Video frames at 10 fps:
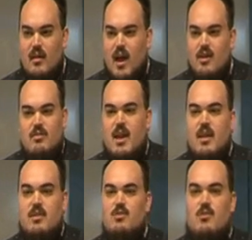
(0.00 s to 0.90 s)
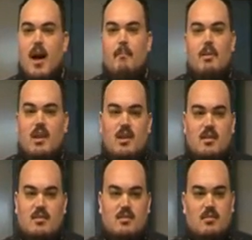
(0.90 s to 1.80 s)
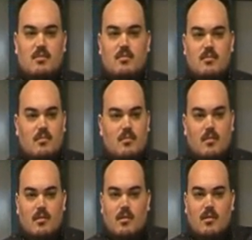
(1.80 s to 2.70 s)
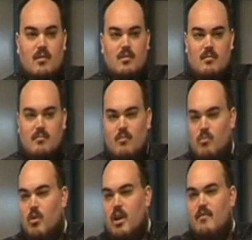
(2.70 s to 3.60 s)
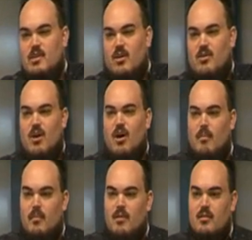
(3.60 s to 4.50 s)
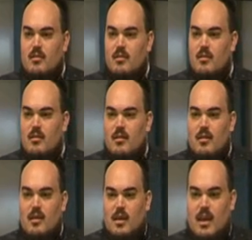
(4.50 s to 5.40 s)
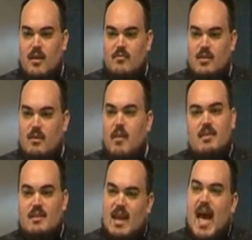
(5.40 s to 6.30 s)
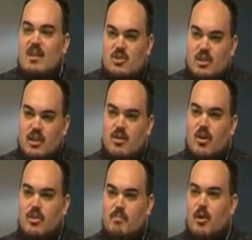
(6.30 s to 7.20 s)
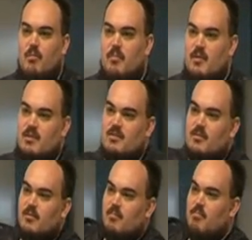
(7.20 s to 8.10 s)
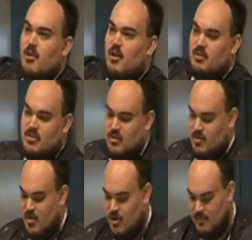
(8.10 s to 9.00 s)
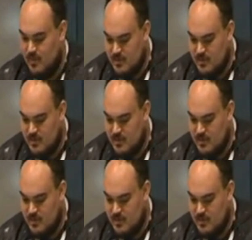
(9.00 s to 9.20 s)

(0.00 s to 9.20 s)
I don't care that your company is whatever.com if the domain that's actually got the problem is product.com.